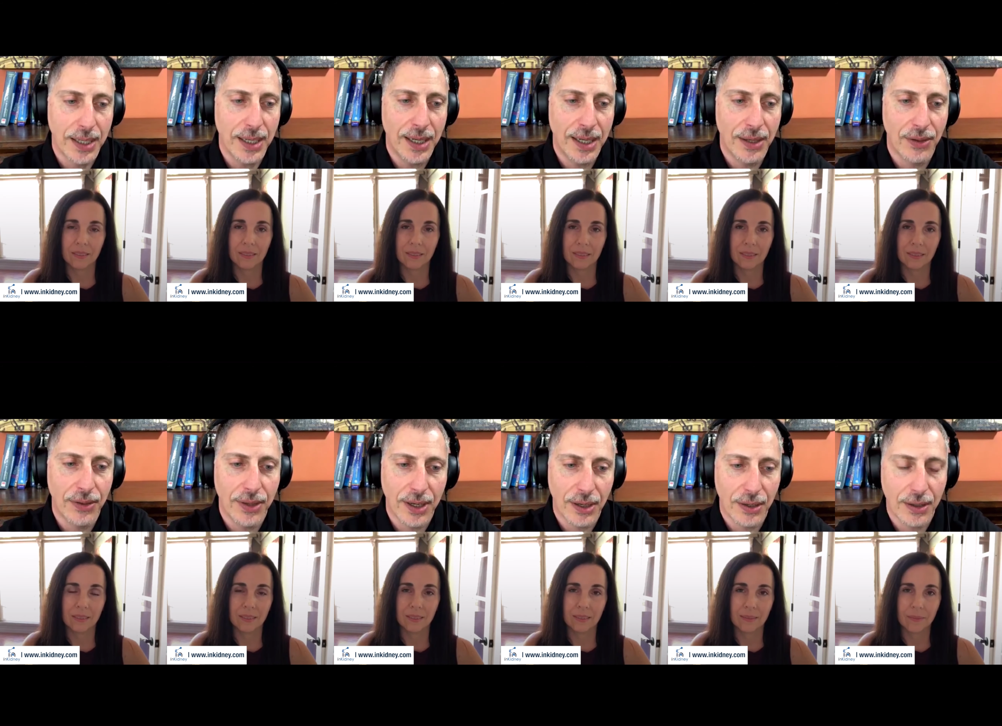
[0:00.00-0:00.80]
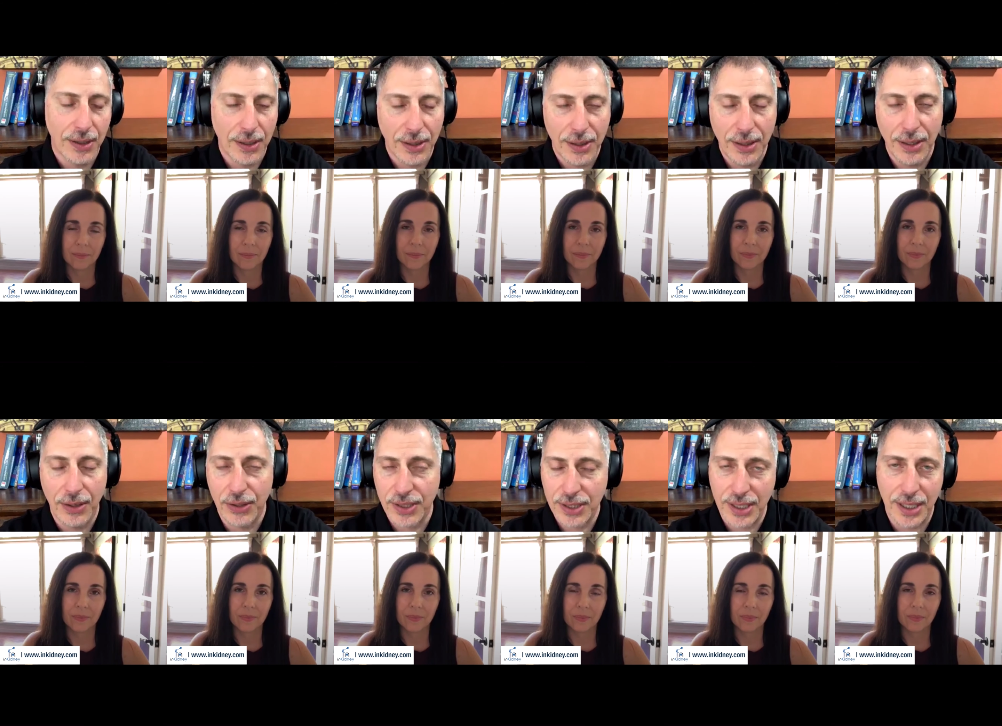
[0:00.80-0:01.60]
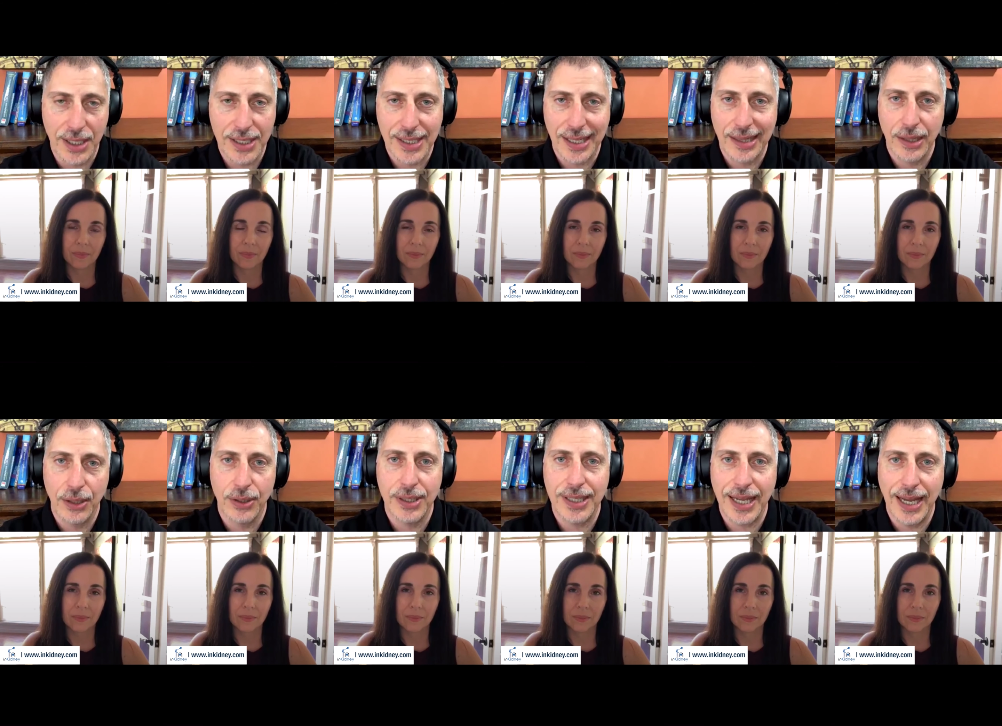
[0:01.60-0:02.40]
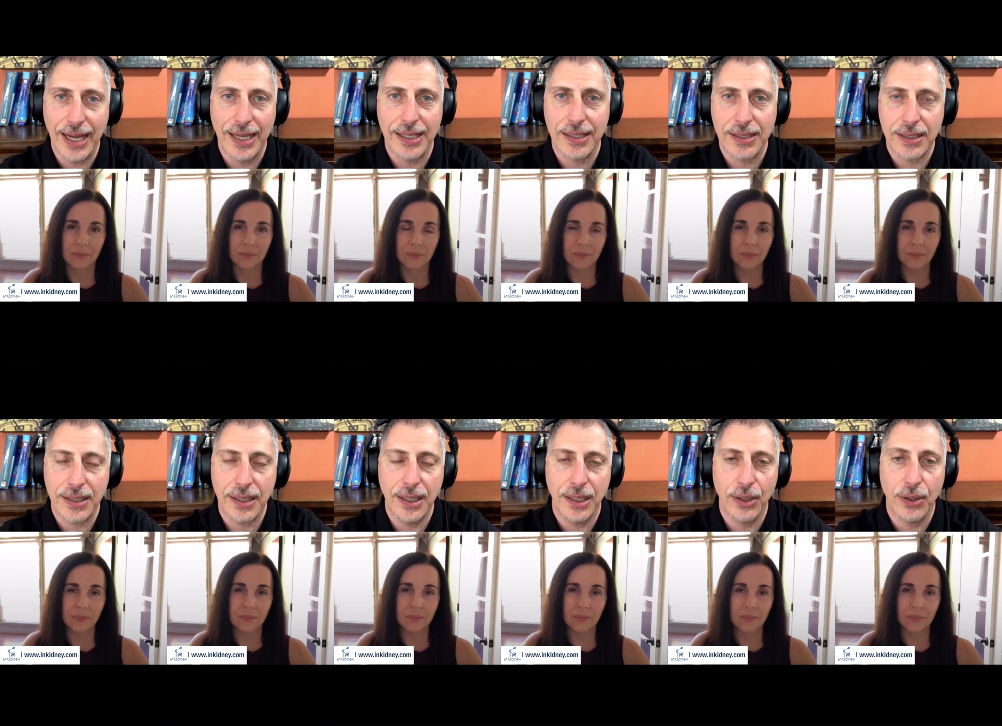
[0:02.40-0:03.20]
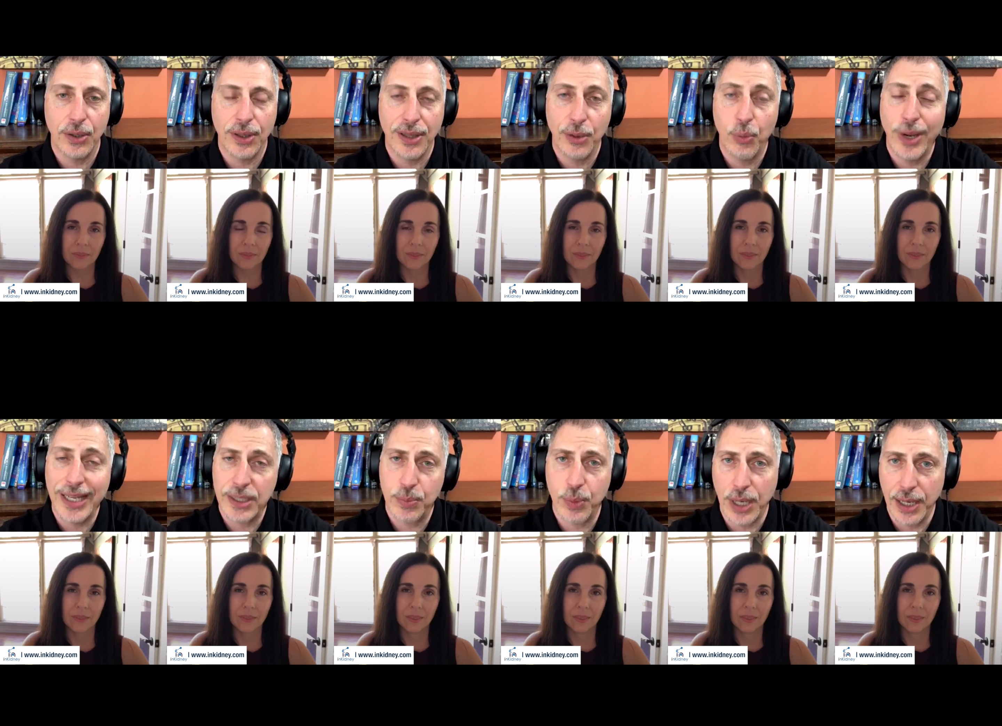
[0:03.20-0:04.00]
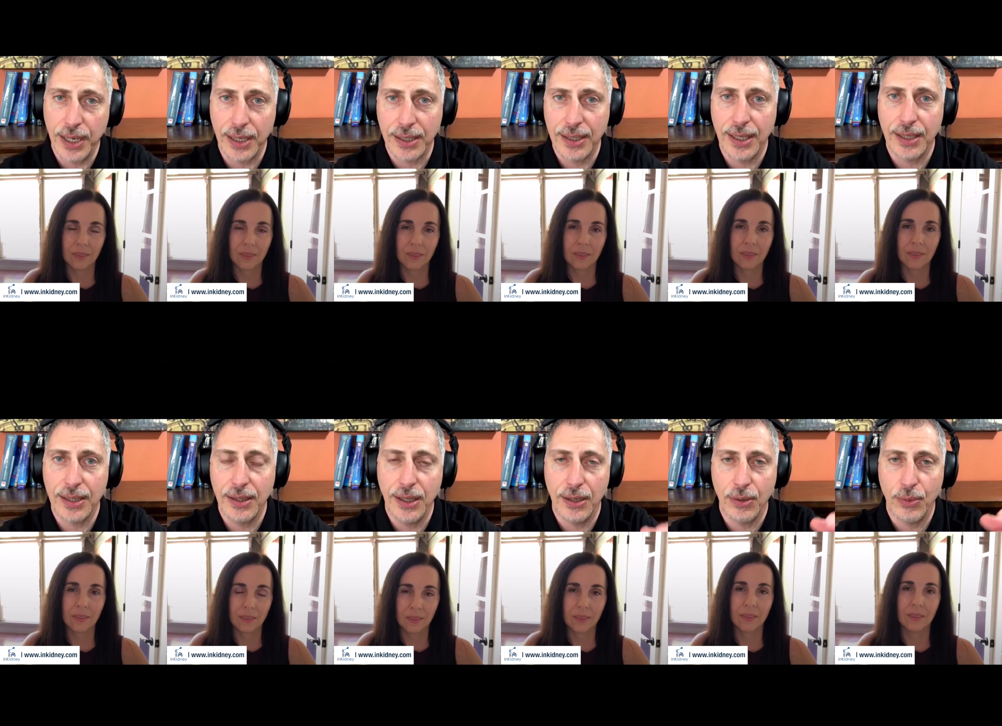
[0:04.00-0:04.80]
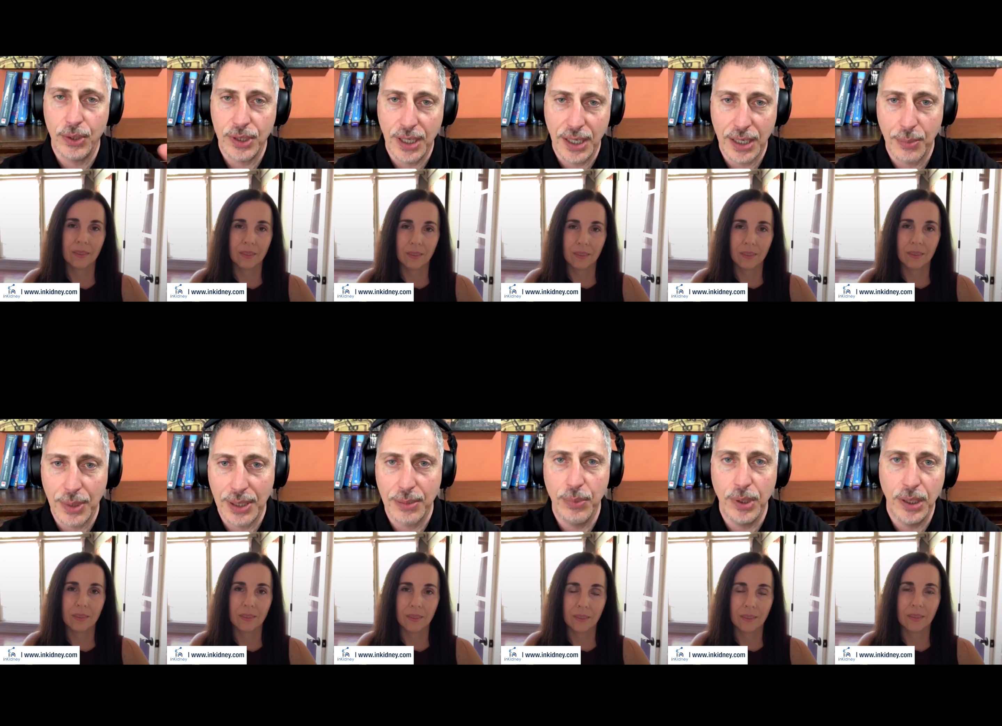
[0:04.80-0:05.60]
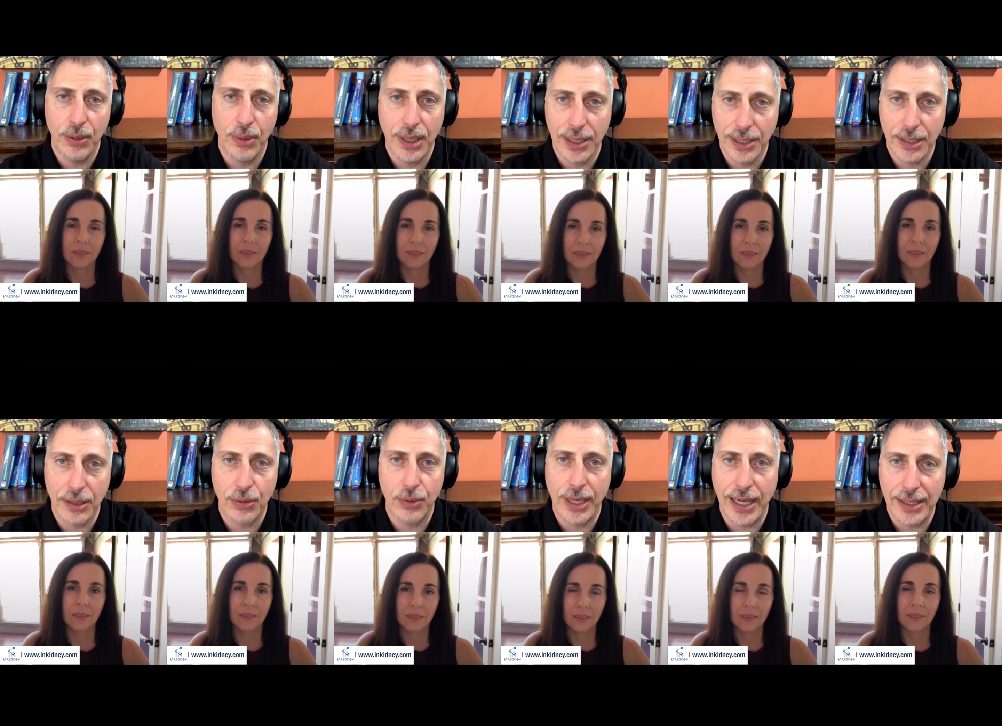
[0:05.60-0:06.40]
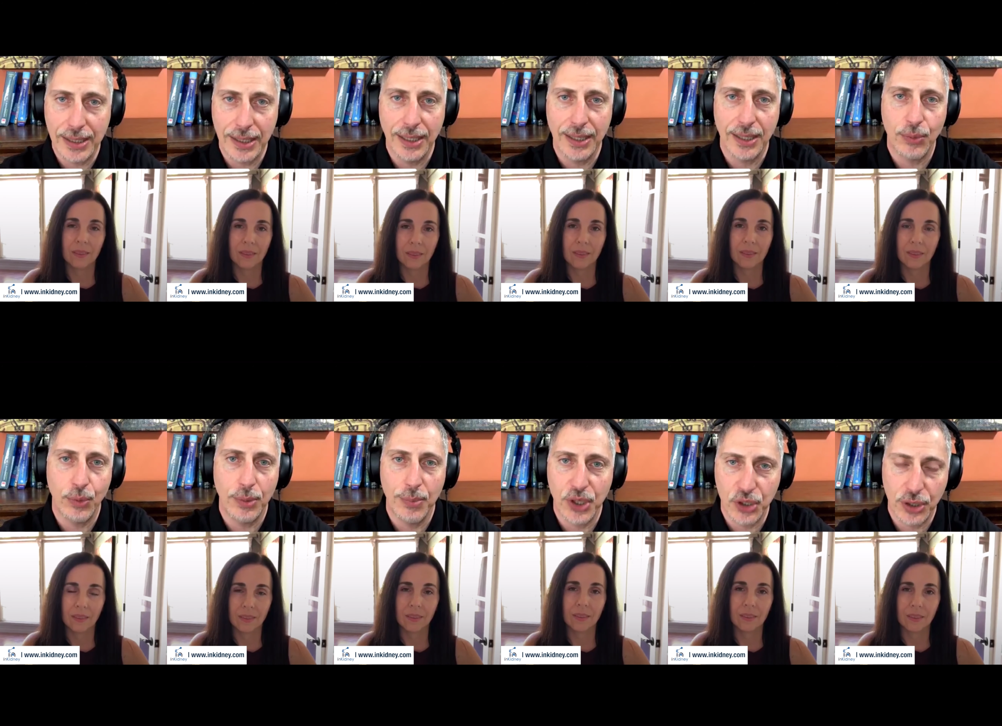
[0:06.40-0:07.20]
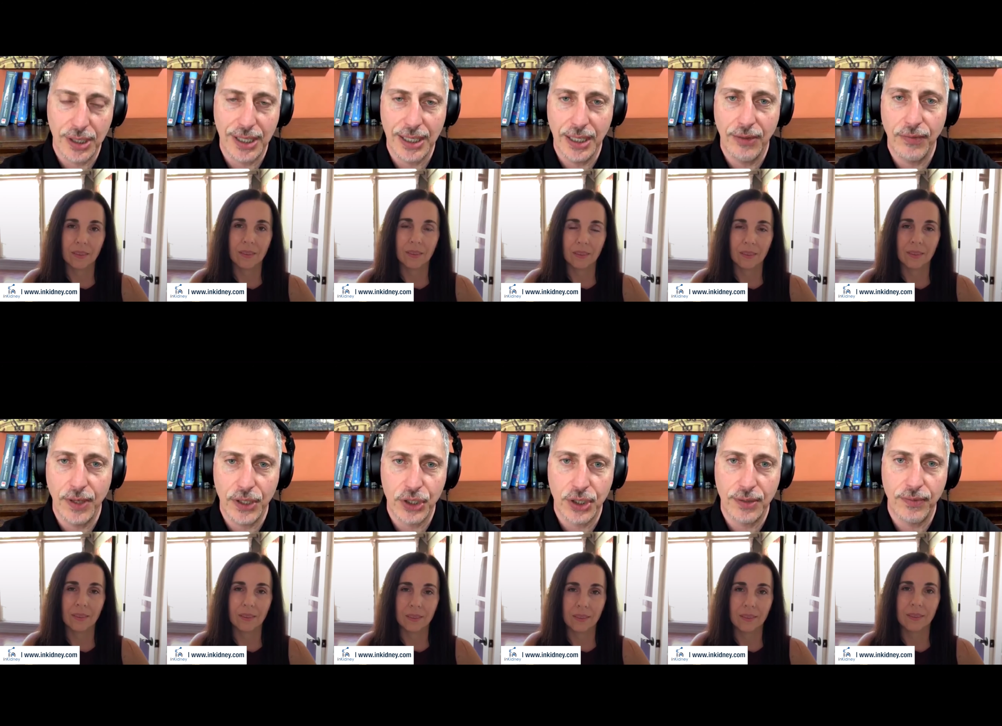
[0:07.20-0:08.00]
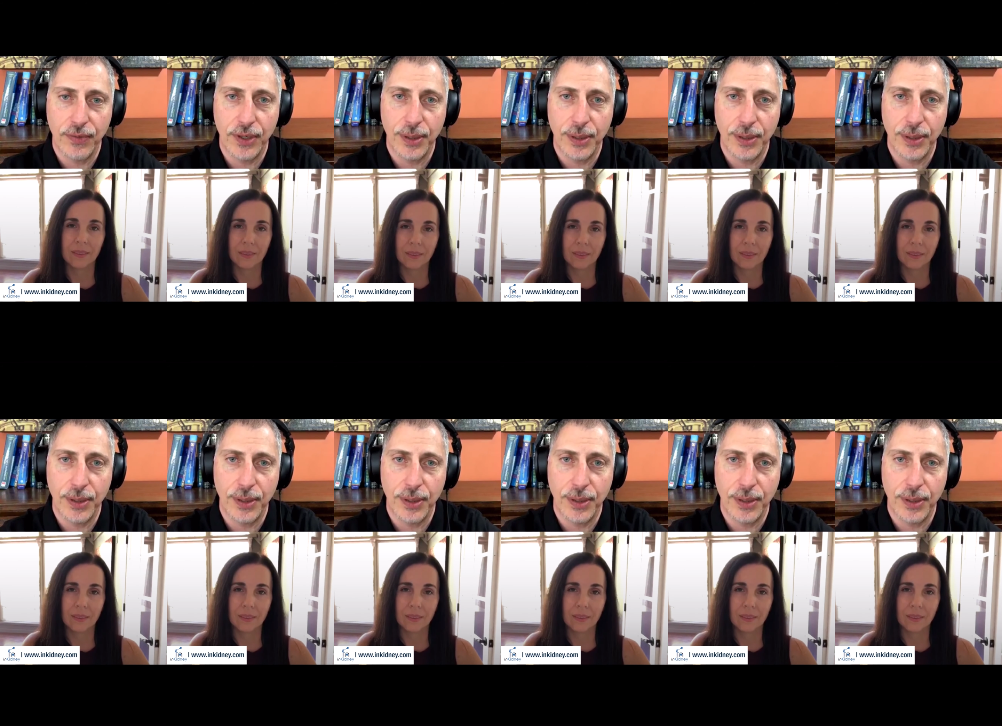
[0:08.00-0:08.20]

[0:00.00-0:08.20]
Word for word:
Speaker 1: But uh, there, are, there are studies that looked at, you know, the waste product that, you know, we're talking about BUN and creatinine that we measure kidney